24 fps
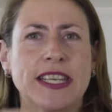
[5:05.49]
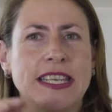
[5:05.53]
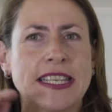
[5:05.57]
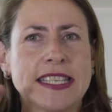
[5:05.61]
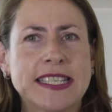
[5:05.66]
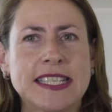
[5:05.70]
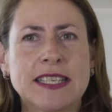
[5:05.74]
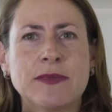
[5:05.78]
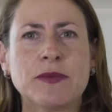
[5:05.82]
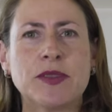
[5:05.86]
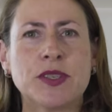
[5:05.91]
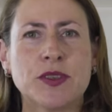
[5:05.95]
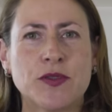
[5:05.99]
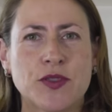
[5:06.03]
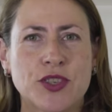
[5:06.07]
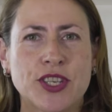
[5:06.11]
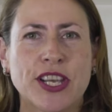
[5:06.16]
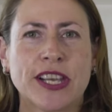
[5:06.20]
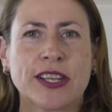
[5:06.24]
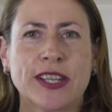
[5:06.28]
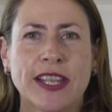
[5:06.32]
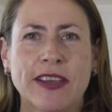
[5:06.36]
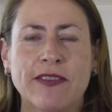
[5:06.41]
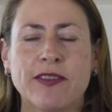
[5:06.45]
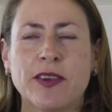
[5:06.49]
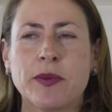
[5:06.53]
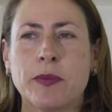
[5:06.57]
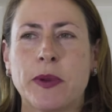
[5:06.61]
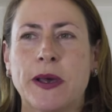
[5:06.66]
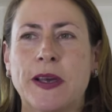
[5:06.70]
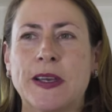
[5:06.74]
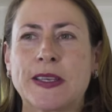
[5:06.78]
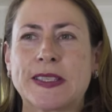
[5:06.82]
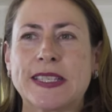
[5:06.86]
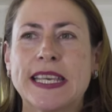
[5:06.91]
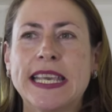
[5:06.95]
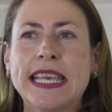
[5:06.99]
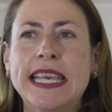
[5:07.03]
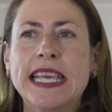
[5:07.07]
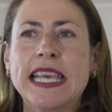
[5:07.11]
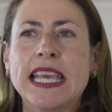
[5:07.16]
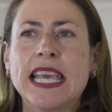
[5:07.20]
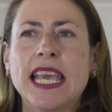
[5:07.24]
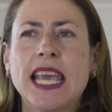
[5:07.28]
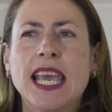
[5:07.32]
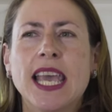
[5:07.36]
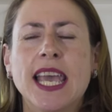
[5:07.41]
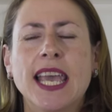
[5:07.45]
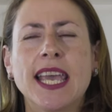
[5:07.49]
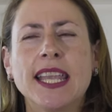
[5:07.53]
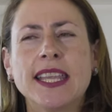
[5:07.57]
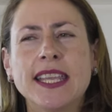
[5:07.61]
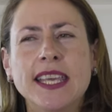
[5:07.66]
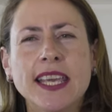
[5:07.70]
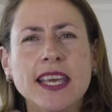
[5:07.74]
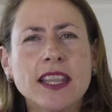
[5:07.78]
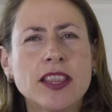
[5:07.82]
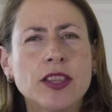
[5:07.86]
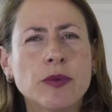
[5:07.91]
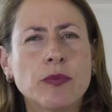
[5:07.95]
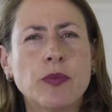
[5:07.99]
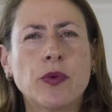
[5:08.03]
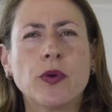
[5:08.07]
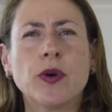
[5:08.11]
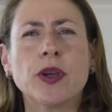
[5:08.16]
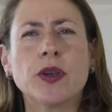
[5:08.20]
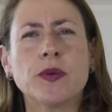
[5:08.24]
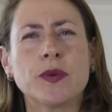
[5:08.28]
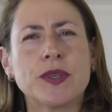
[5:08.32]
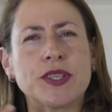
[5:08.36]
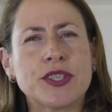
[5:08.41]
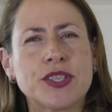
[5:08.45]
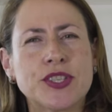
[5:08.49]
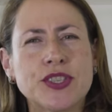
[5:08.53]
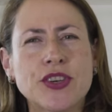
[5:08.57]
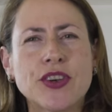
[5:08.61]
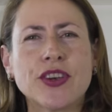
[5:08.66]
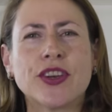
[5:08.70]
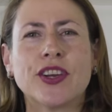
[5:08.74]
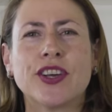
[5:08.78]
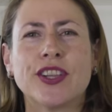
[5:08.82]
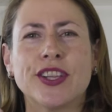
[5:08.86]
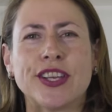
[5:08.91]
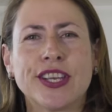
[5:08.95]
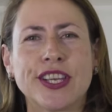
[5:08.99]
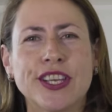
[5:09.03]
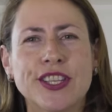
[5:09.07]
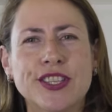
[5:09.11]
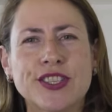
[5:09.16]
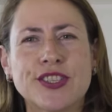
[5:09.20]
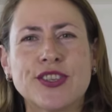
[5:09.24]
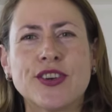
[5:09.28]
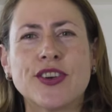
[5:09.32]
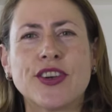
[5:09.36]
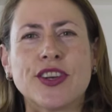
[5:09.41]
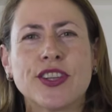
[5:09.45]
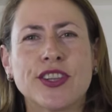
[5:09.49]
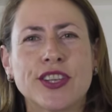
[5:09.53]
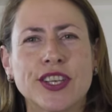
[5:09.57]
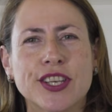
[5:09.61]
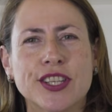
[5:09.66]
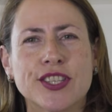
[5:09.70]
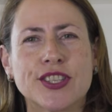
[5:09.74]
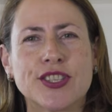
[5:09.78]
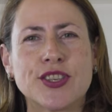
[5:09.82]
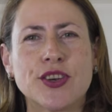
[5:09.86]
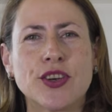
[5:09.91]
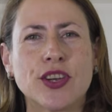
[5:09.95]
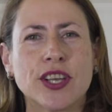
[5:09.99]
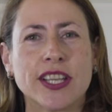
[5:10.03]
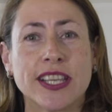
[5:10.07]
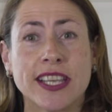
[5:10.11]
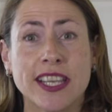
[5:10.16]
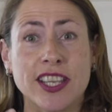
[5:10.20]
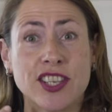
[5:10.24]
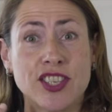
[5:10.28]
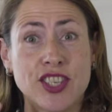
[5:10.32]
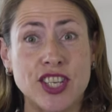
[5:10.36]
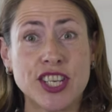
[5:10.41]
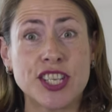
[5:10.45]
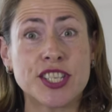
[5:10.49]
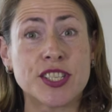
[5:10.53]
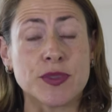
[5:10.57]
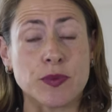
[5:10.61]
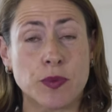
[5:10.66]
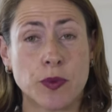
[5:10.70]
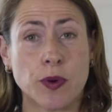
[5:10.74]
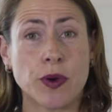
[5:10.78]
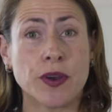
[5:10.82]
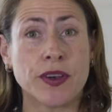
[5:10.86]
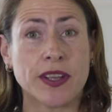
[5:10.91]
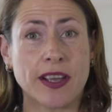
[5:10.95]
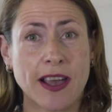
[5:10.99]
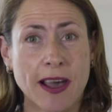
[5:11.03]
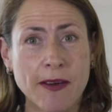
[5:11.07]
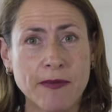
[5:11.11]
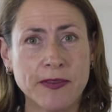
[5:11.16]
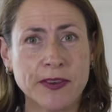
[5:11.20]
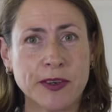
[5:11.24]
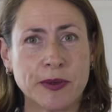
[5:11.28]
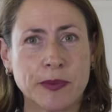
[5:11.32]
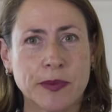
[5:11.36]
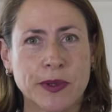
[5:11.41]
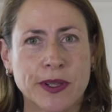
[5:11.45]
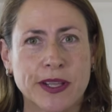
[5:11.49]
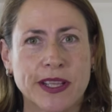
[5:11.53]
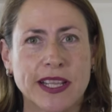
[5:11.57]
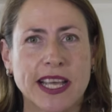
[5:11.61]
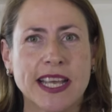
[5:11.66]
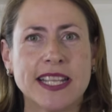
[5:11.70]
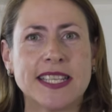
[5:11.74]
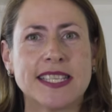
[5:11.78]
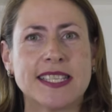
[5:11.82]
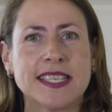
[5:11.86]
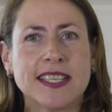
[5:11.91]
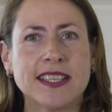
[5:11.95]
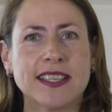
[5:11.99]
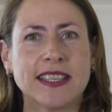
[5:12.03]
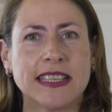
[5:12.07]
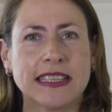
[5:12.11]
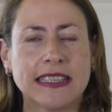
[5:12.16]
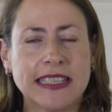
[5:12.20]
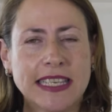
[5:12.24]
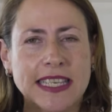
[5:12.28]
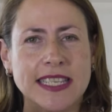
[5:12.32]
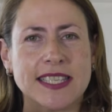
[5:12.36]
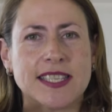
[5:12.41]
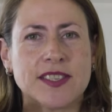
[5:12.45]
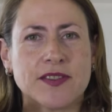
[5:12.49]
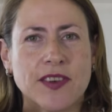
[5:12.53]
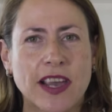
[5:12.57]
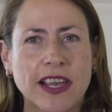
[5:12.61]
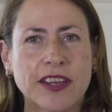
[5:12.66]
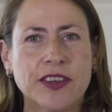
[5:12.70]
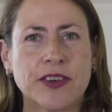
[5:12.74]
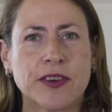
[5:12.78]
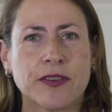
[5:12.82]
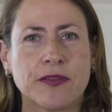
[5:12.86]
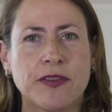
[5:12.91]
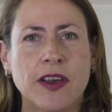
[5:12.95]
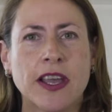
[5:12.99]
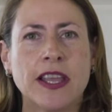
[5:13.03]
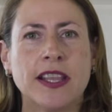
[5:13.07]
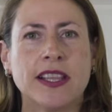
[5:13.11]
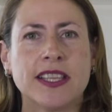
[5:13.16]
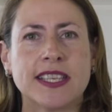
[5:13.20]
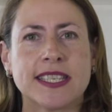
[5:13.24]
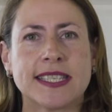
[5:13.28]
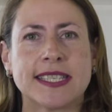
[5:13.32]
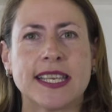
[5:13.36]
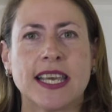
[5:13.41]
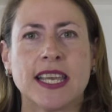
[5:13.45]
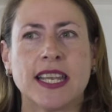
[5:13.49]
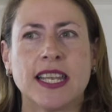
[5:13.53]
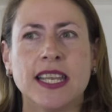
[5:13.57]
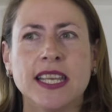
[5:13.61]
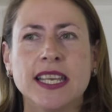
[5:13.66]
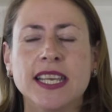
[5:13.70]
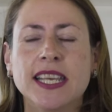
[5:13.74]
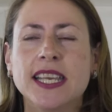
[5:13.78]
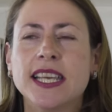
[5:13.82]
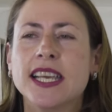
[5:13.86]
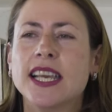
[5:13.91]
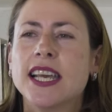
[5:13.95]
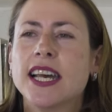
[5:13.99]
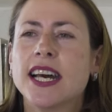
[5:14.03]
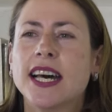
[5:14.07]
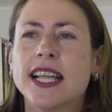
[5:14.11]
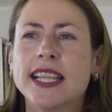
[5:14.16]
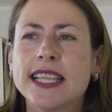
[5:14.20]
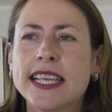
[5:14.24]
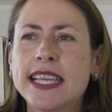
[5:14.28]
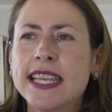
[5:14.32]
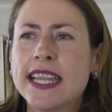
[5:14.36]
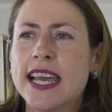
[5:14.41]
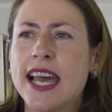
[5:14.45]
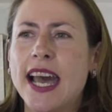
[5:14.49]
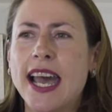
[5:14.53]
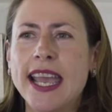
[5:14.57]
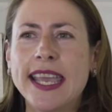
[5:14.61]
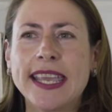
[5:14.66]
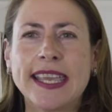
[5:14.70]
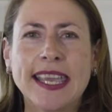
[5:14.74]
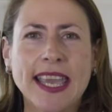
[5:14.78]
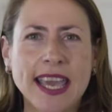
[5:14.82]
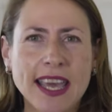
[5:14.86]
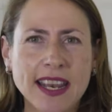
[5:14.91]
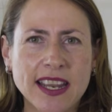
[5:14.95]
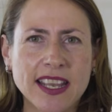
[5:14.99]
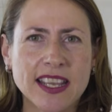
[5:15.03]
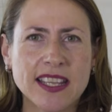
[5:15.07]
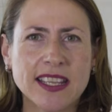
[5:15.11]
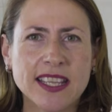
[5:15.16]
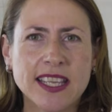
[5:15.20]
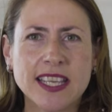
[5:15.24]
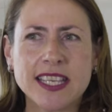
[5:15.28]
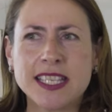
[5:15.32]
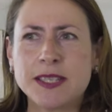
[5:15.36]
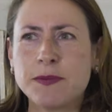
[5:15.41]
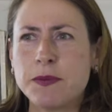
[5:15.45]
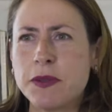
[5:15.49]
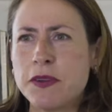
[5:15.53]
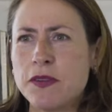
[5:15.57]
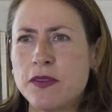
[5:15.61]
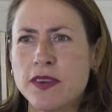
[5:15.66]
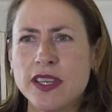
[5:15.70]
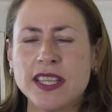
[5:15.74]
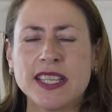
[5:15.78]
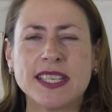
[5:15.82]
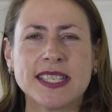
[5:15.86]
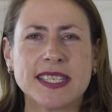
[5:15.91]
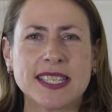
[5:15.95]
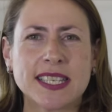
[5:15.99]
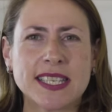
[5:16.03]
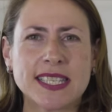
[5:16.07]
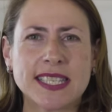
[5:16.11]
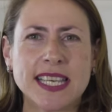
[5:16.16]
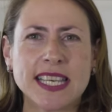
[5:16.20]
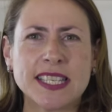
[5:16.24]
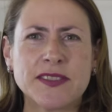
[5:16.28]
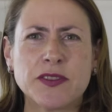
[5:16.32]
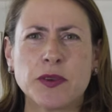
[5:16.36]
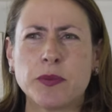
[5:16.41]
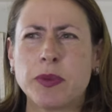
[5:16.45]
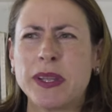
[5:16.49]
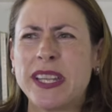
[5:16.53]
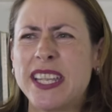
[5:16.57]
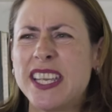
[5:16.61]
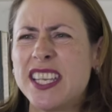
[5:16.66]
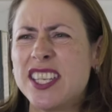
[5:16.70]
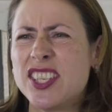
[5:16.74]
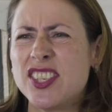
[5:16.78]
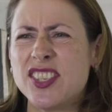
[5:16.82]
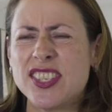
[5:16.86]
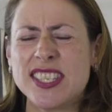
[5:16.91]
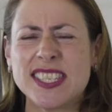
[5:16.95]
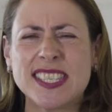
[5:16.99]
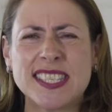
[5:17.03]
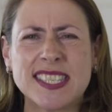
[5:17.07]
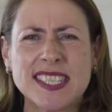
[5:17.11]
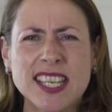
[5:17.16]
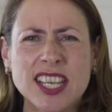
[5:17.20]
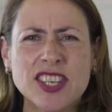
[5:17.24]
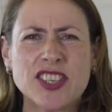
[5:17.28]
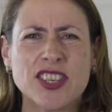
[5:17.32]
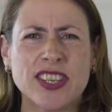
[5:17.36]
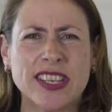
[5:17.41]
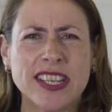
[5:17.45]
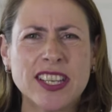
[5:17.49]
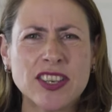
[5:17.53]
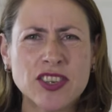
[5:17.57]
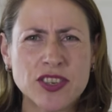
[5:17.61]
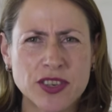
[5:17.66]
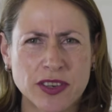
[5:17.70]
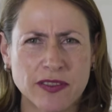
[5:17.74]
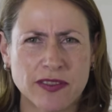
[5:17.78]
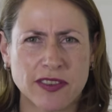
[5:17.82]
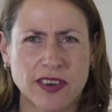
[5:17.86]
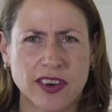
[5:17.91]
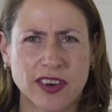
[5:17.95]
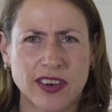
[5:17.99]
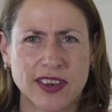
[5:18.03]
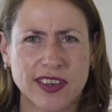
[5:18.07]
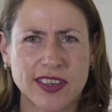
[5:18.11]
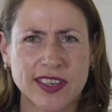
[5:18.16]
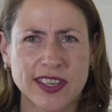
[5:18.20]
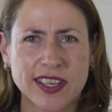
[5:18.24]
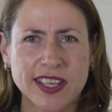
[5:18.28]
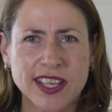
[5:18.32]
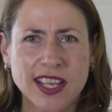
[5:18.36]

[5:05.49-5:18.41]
He seemed to have checked every box. And yet the board was circling and circling and circling. It just weren't comfortable until the lead director finally said, Elena, I get it. He's been really successful, but he's just such an introvert.